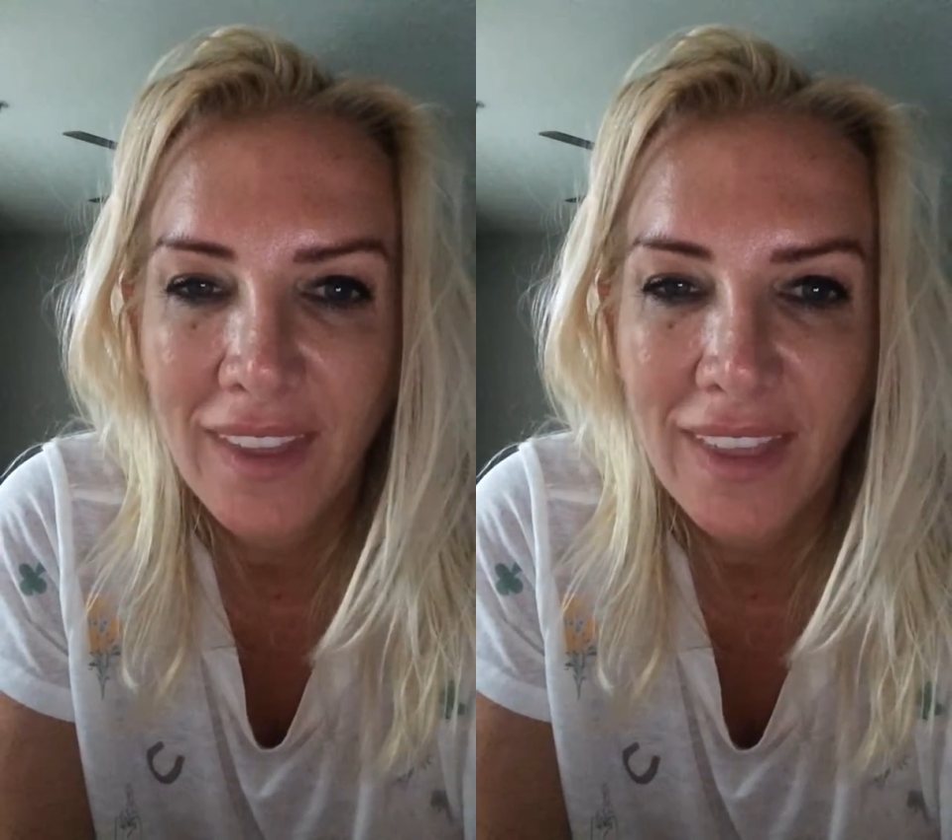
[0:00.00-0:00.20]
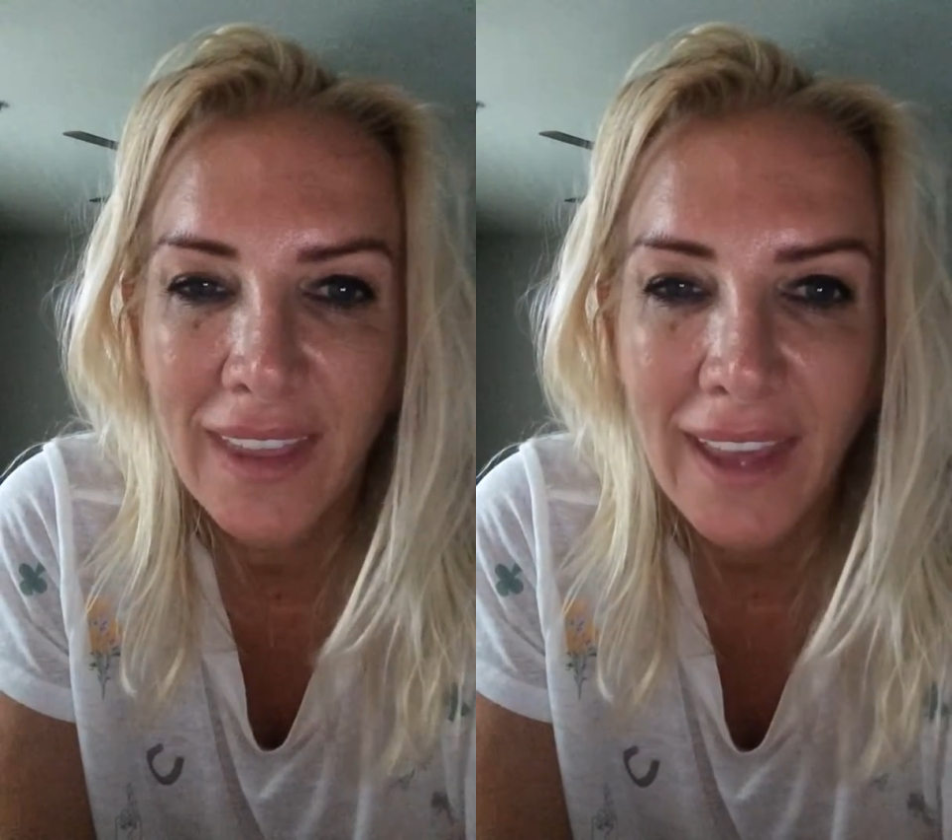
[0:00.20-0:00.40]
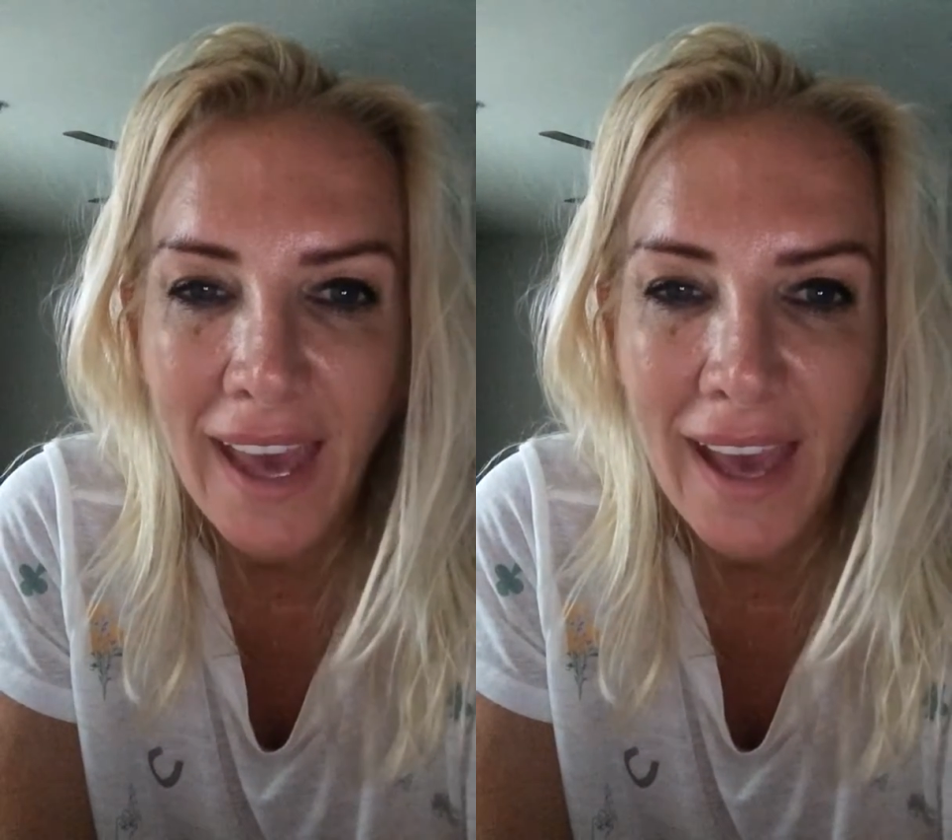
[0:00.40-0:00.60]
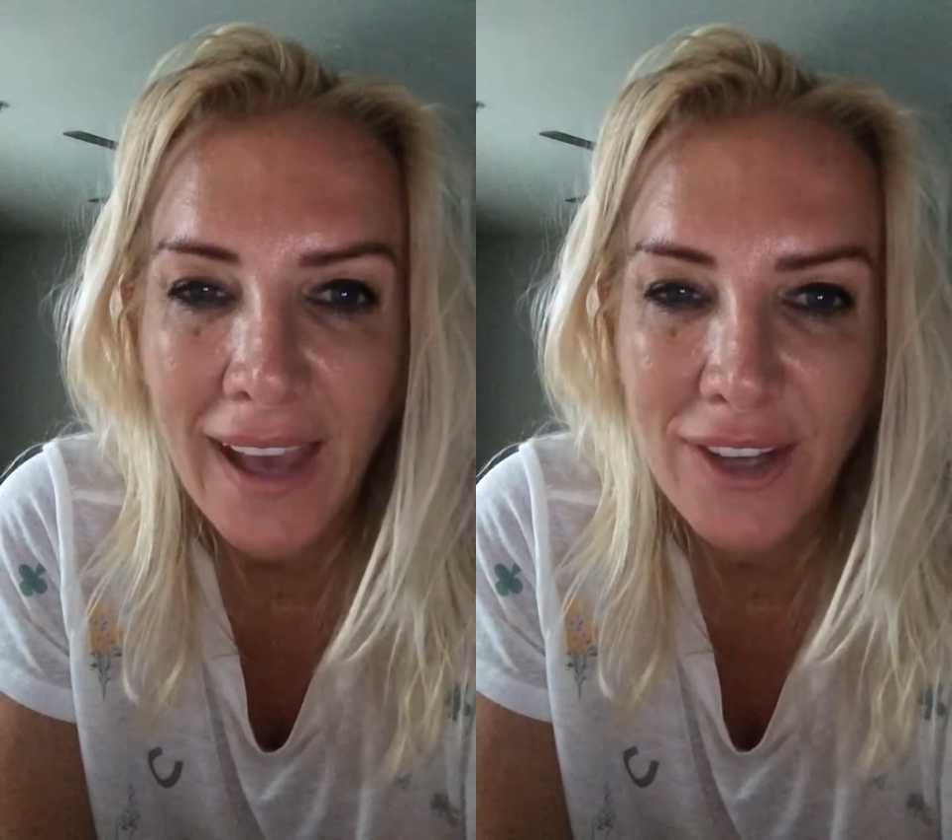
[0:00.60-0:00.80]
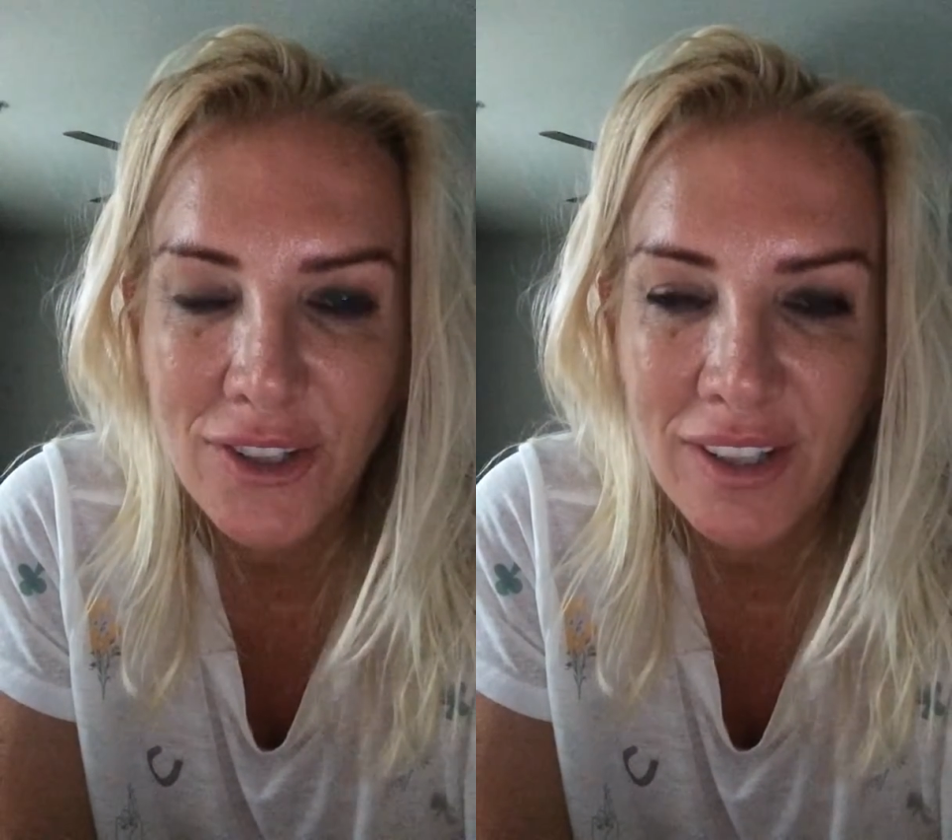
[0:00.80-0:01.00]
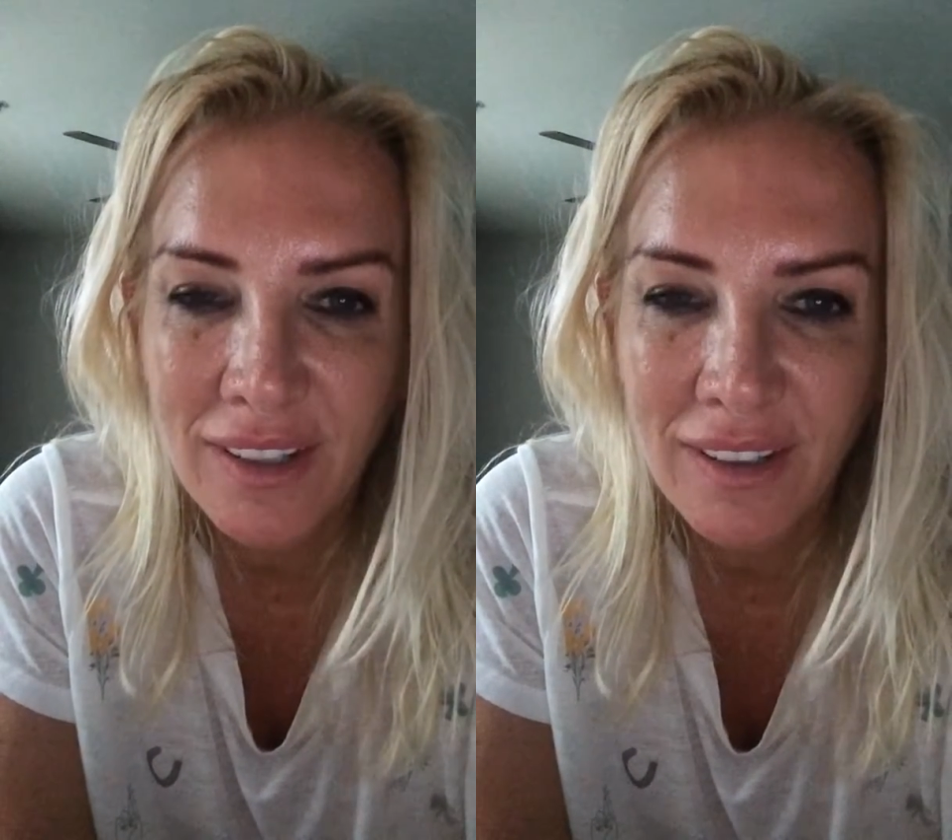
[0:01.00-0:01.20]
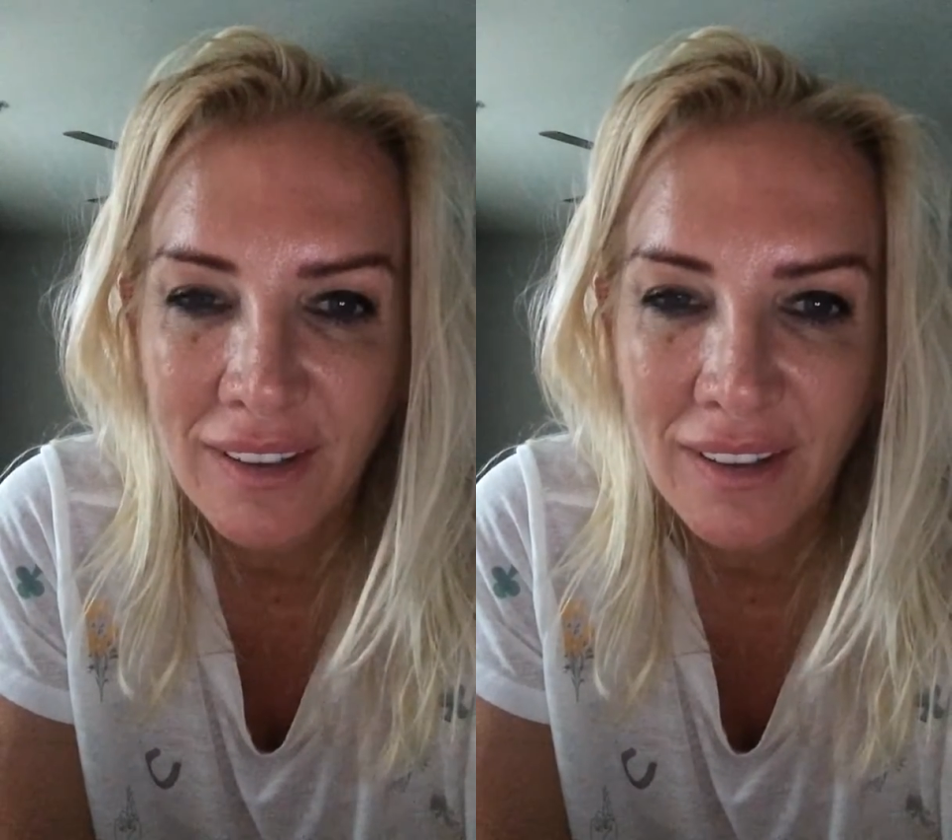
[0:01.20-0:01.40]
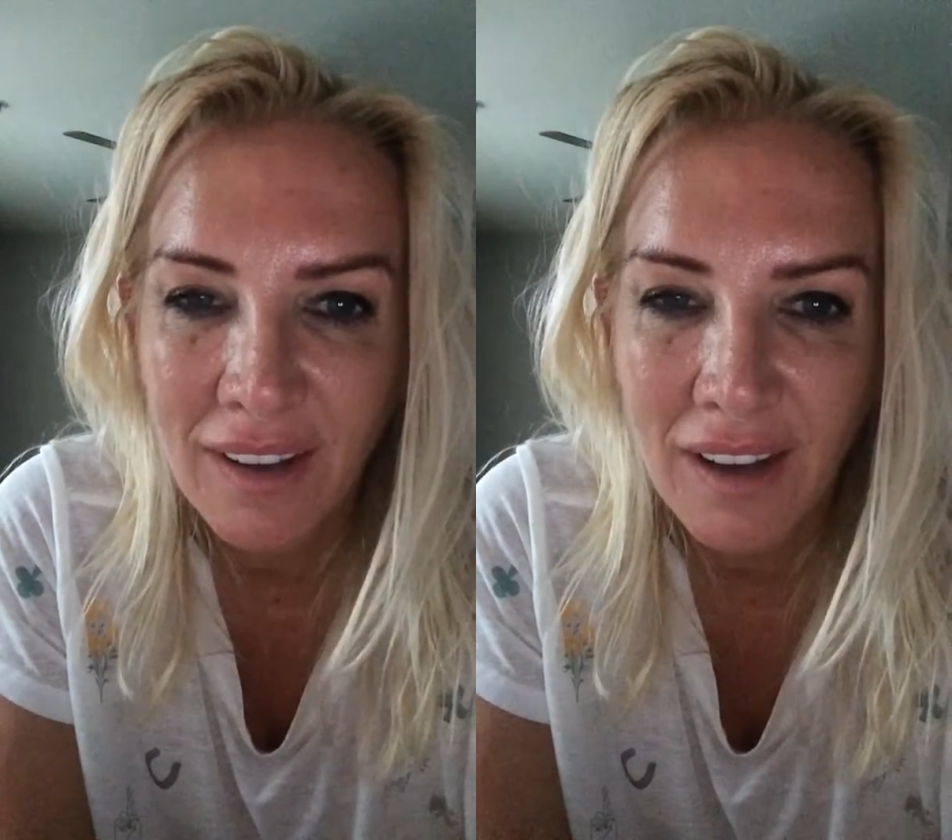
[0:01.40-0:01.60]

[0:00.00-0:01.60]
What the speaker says: the action